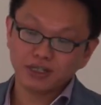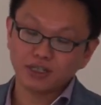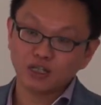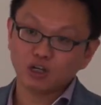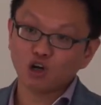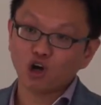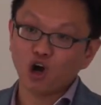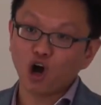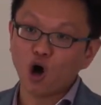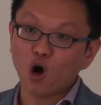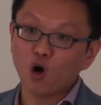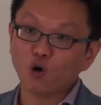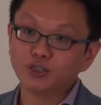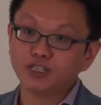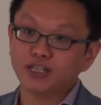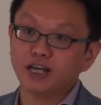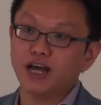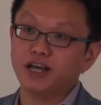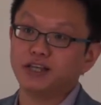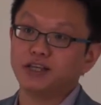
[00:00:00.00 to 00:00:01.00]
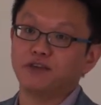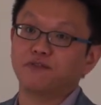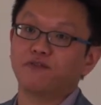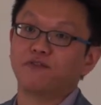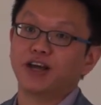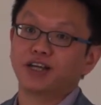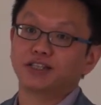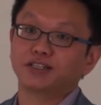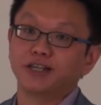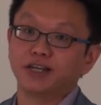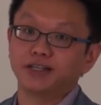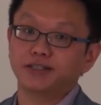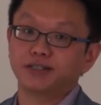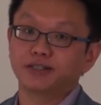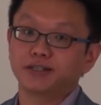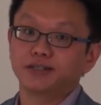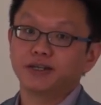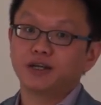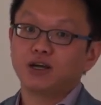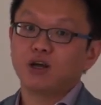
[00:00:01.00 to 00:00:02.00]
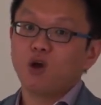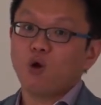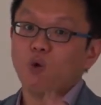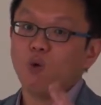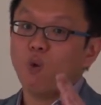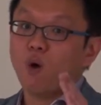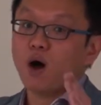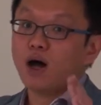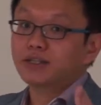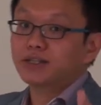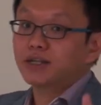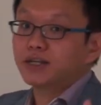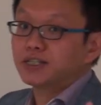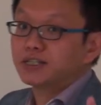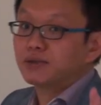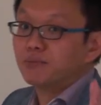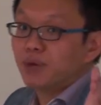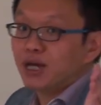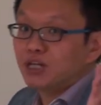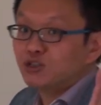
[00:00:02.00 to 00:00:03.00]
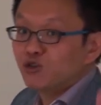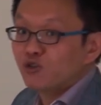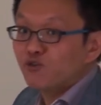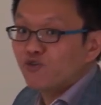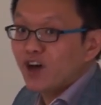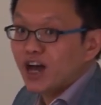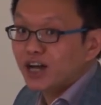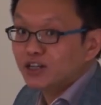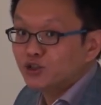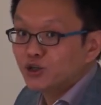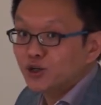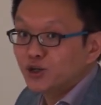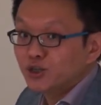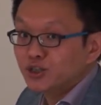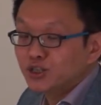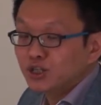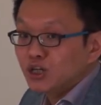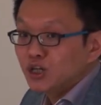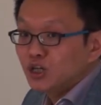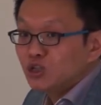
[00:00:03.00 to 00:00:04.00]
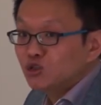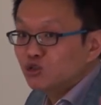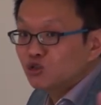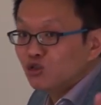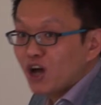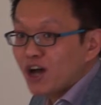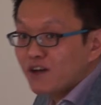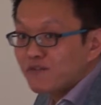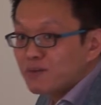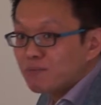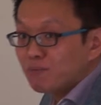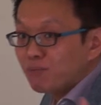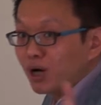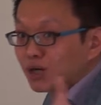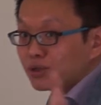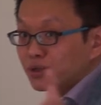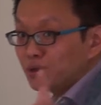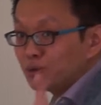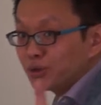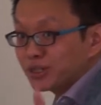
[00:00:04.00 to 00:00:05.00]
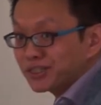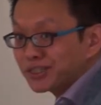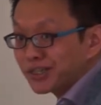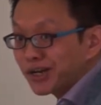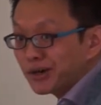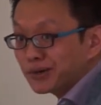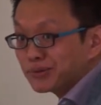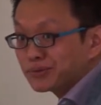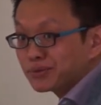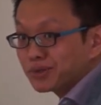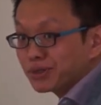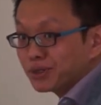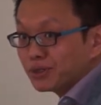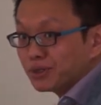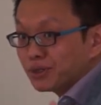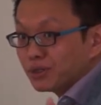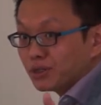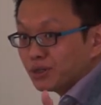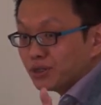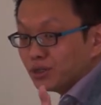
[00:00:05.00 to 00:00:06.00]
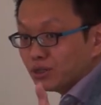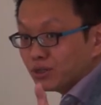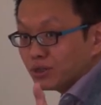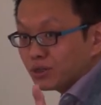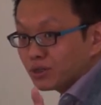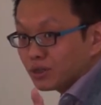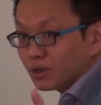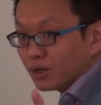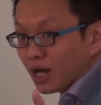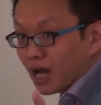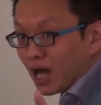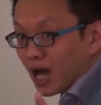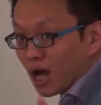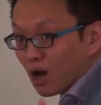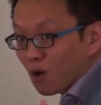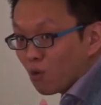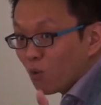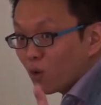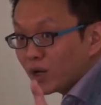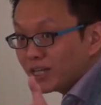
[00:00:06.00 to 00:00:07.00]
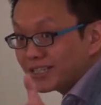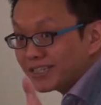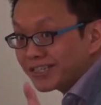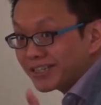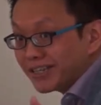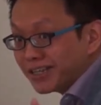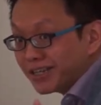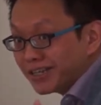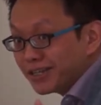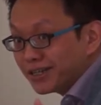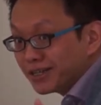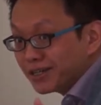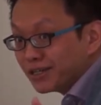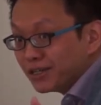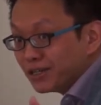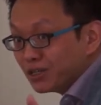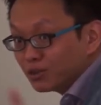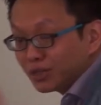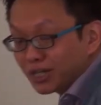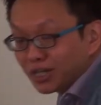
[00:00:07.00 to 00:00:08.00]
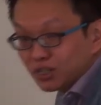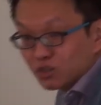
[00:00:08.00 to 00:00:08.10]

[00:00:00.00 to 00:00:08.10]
in the cause and effect sense, what is major factors driving particular result, and we see using